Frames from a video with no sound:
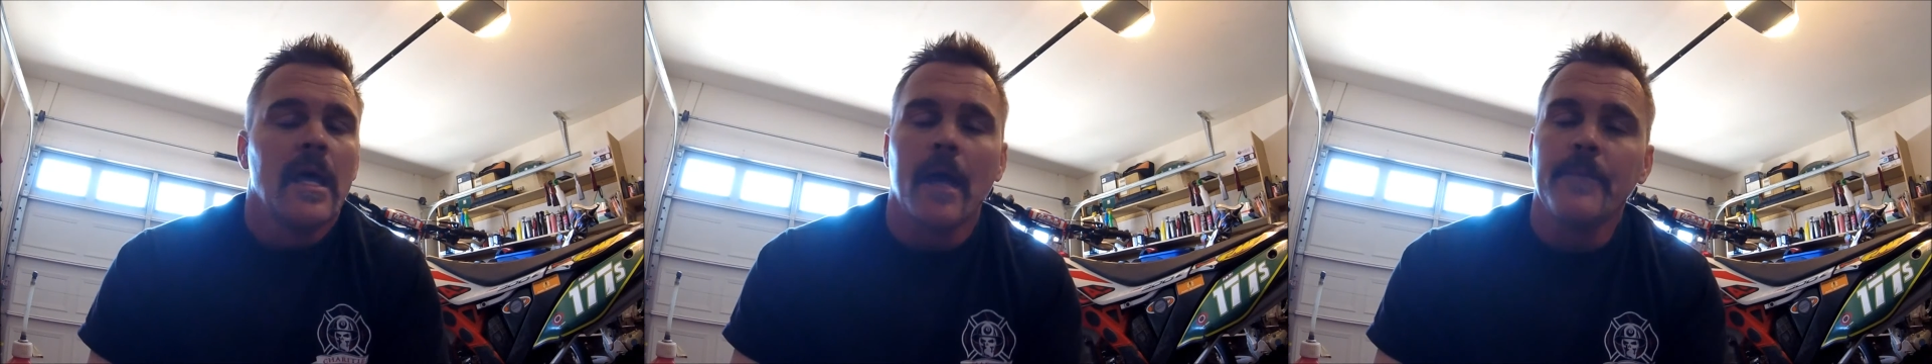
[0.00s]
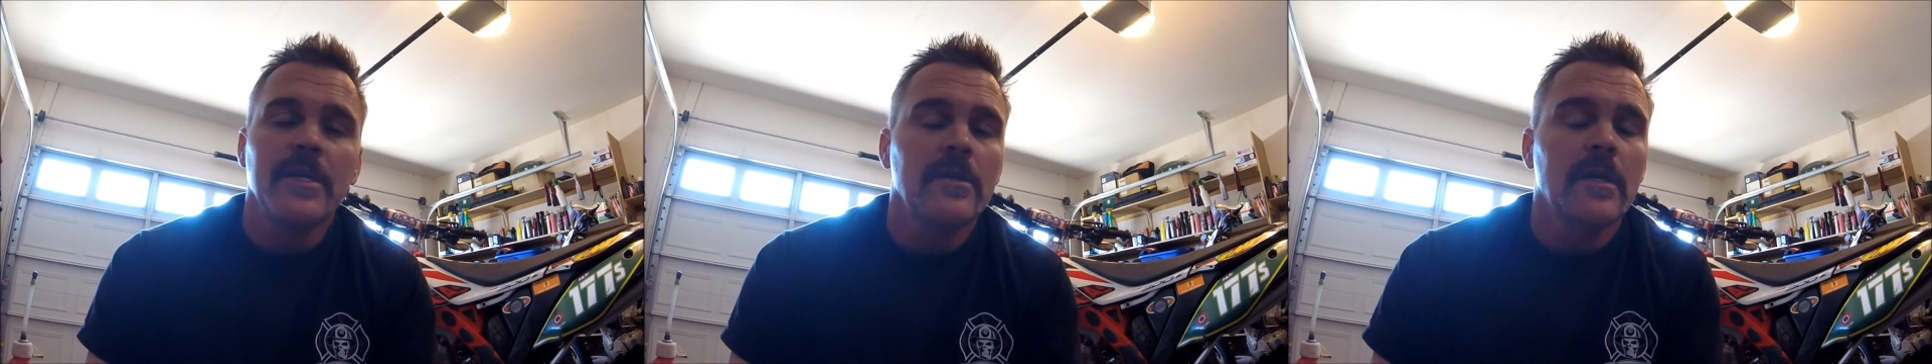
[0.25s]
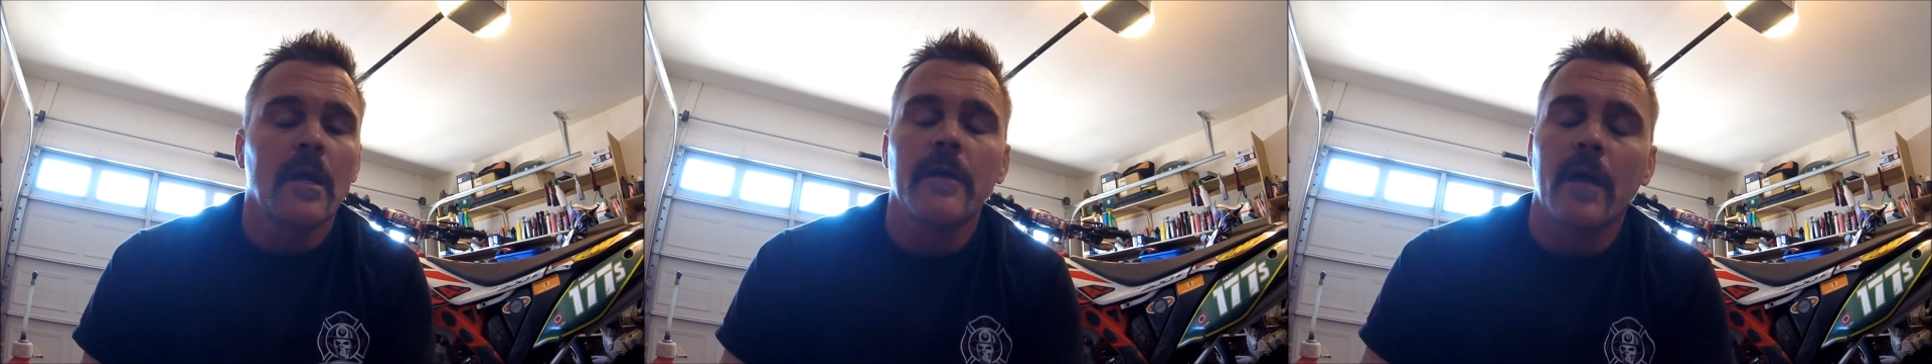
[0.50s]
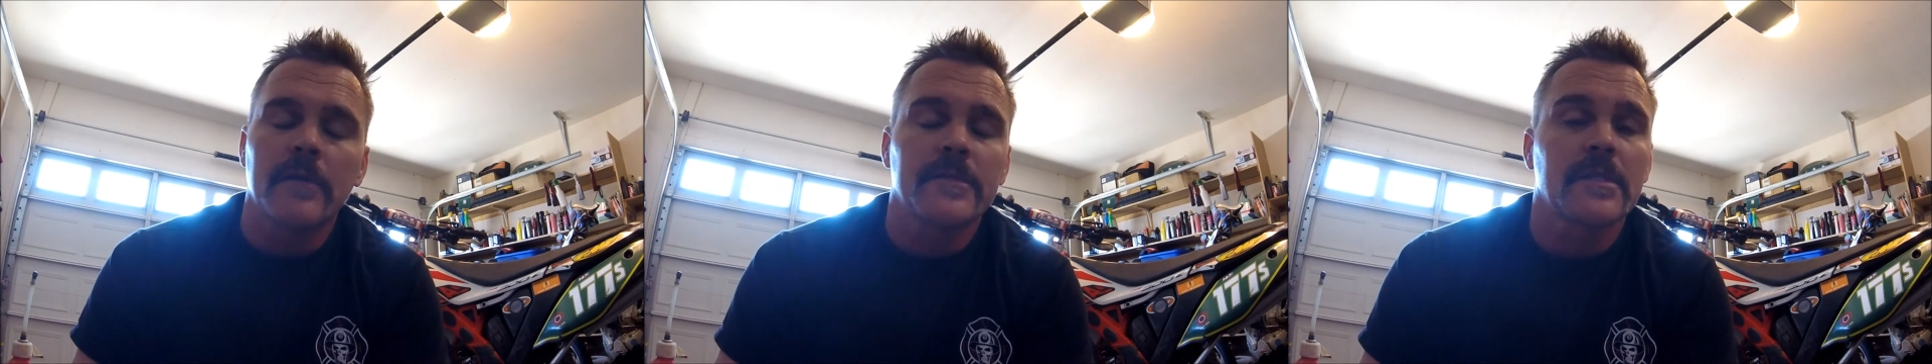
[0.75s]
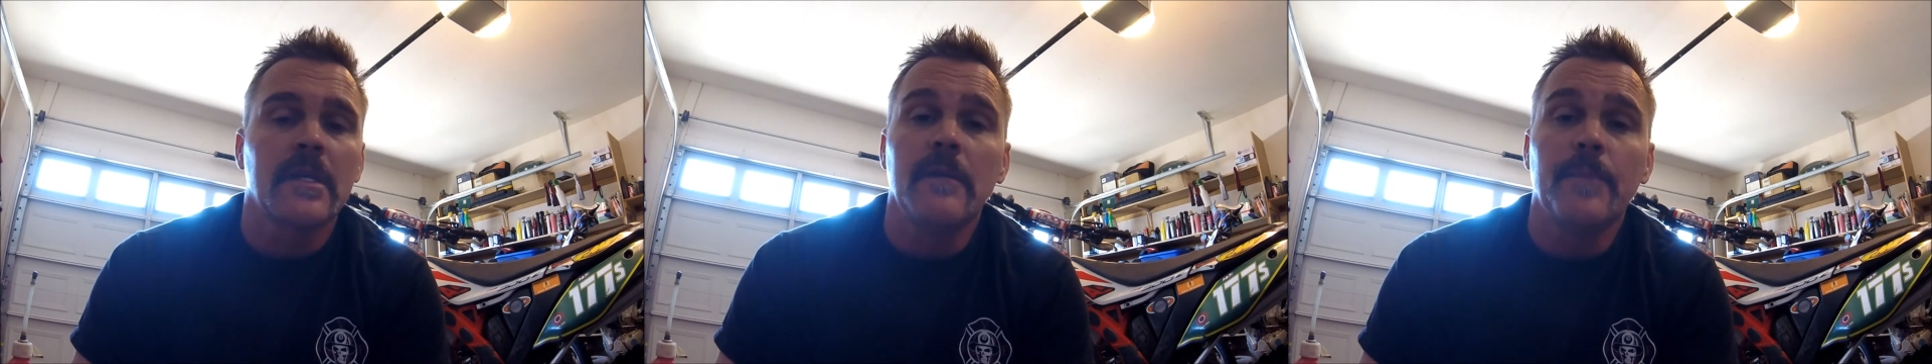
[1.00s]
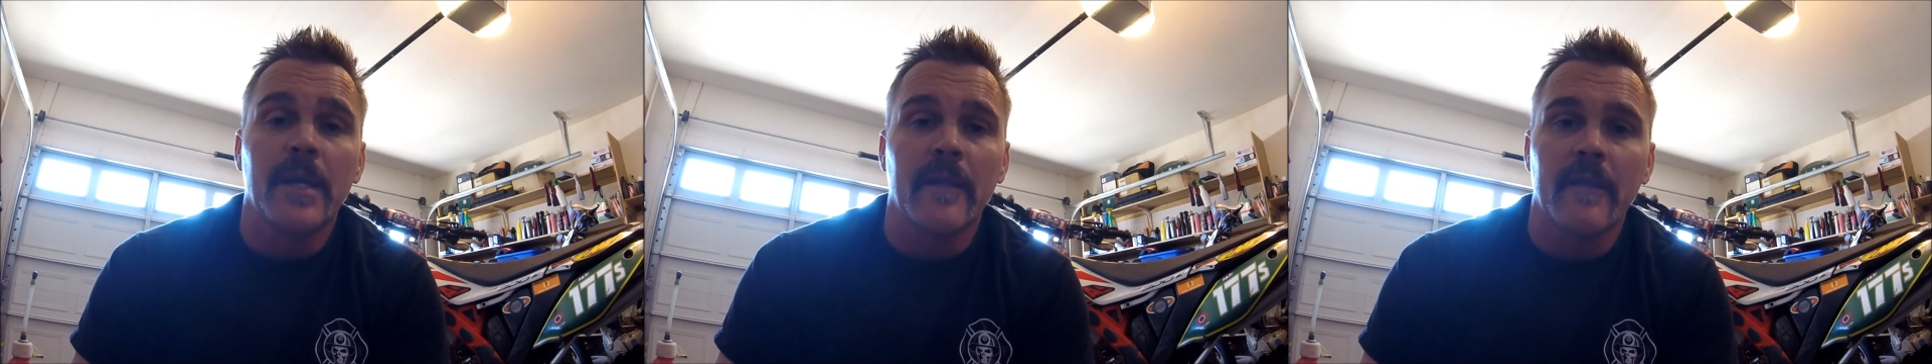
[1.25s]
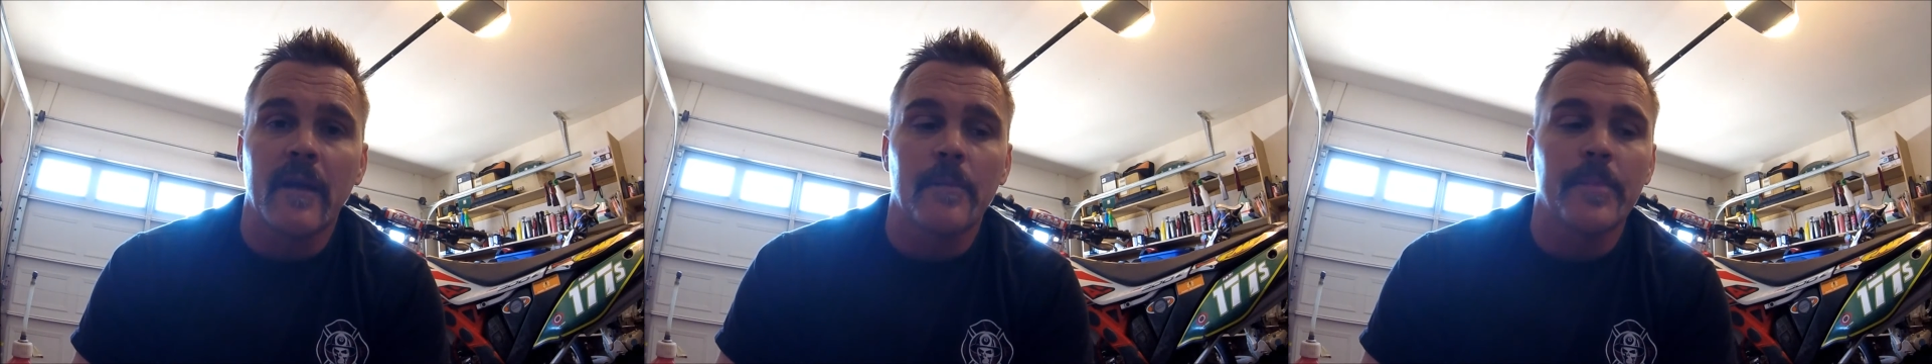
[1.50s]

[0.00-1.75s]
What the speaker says: I mean, you can also keep it in there.